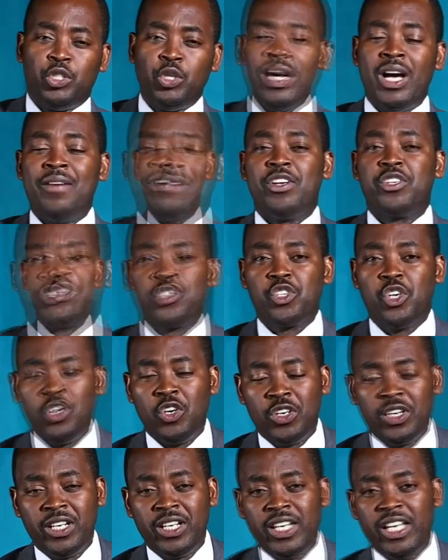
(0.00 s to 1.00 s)
Do you have a
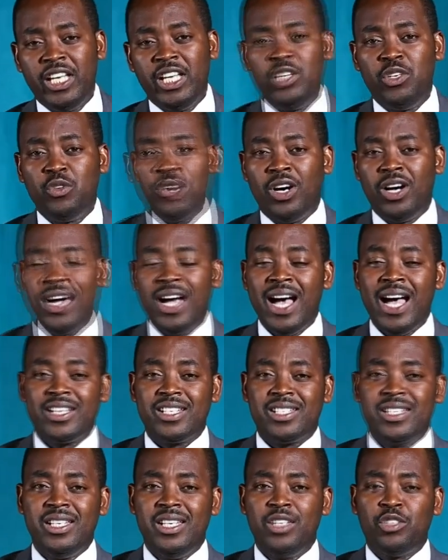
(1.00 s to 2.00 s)
song in your
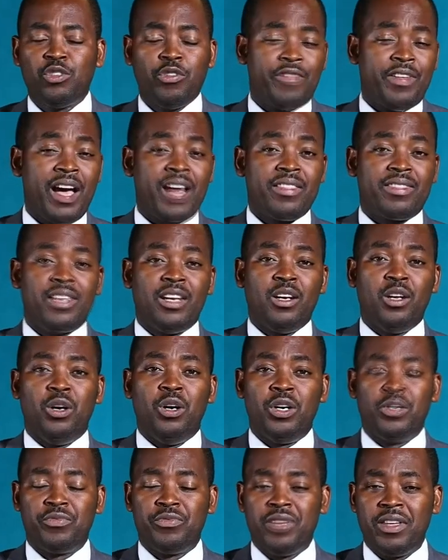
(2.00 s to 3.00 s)
heart to thank the
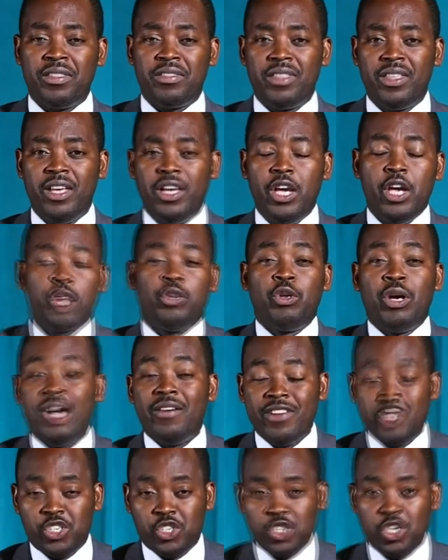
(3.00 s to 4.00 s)
Lord with? Do you
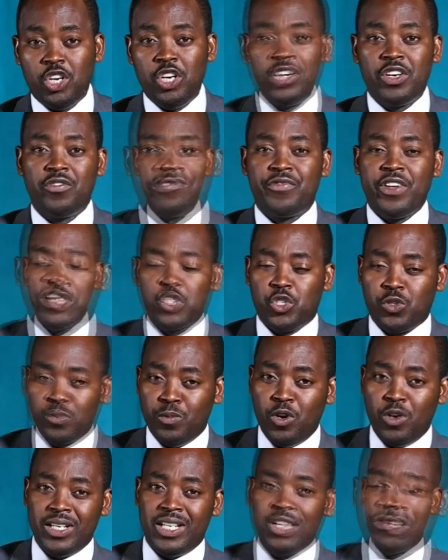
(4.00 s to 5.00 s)
have a song this
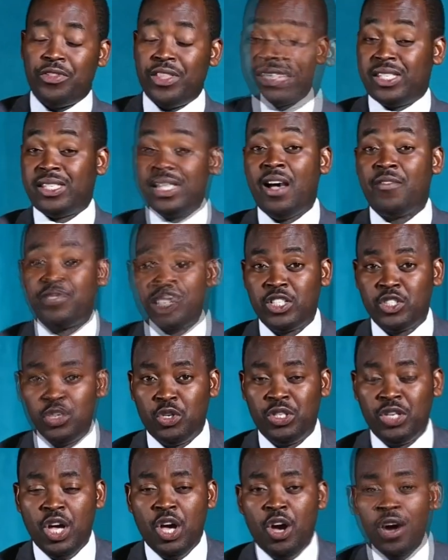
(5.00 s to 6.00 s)
morning or this
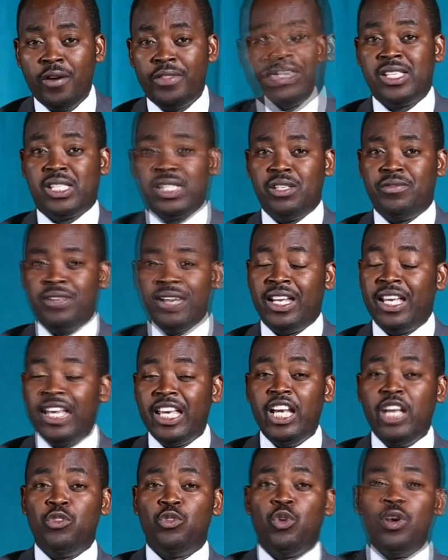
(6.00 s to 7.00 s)
afternoon or this evening
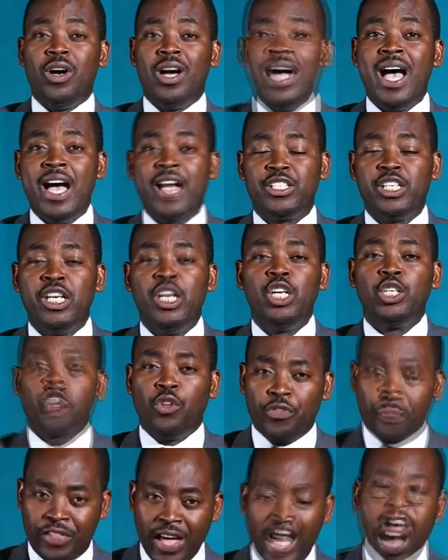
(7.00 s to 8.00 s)
in your heart
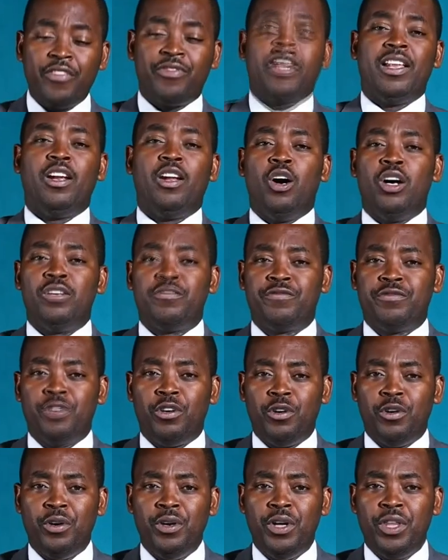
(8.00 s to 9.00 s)
to thank the Lord
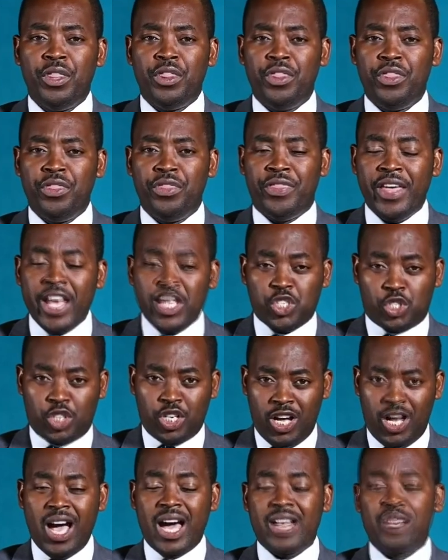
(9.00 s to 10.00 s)
for? This
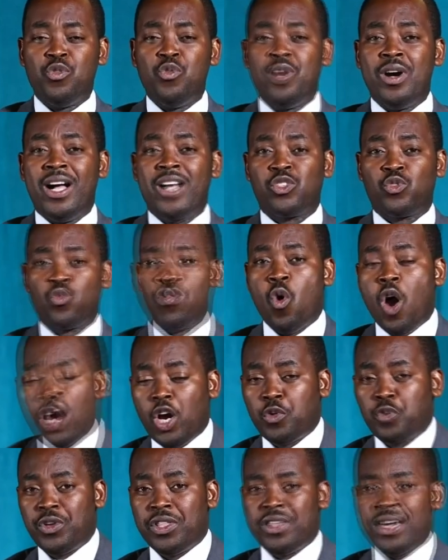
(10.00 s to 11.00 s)
God who has
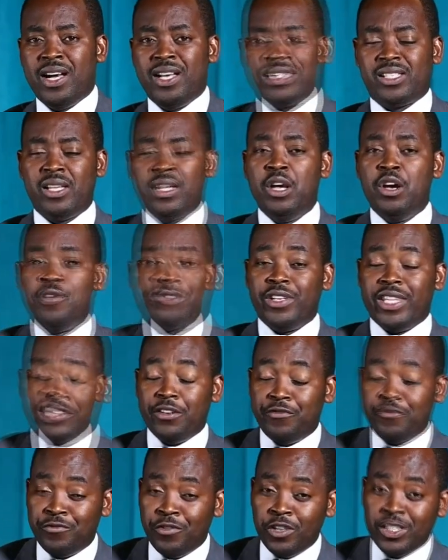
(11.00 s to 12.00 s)
walked with us for
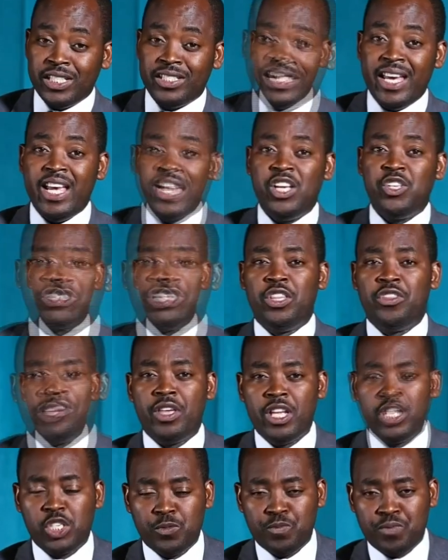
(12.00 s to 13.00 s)
the 40 days
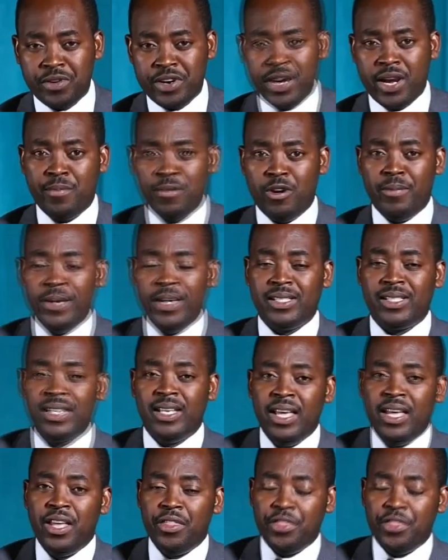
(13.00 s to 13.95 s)
in this prayer moment.